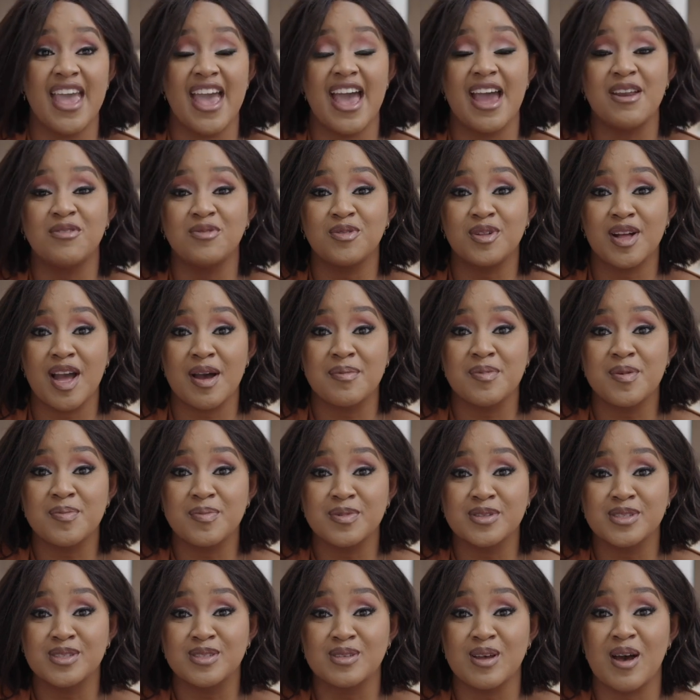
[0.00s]
and we'll come up
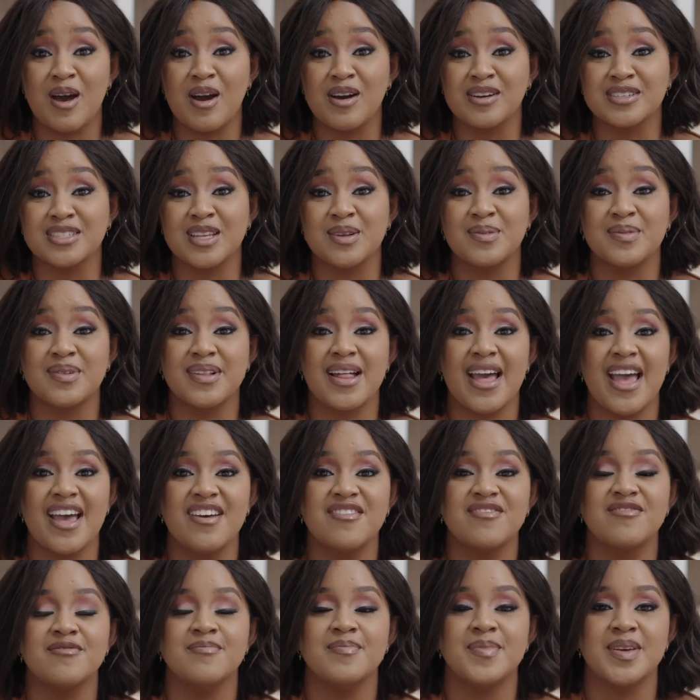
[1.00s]
with songs and we'll
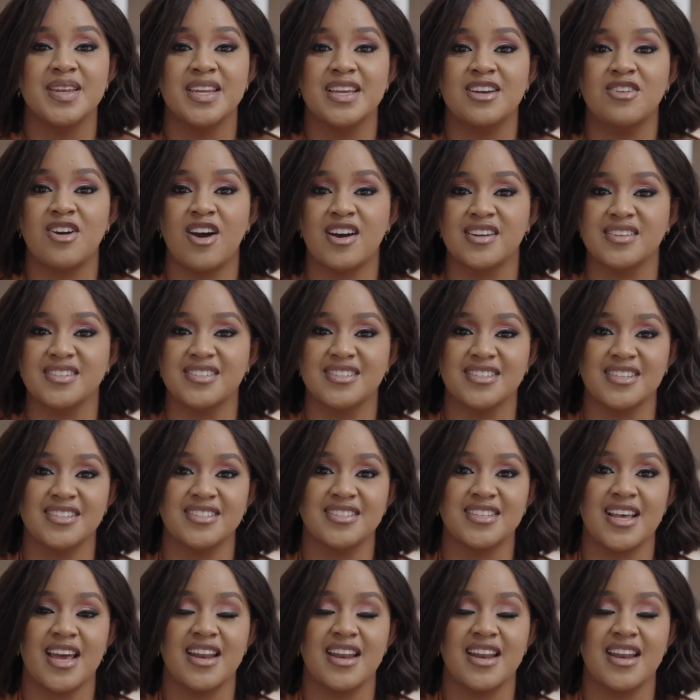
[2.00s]
have mini concerts,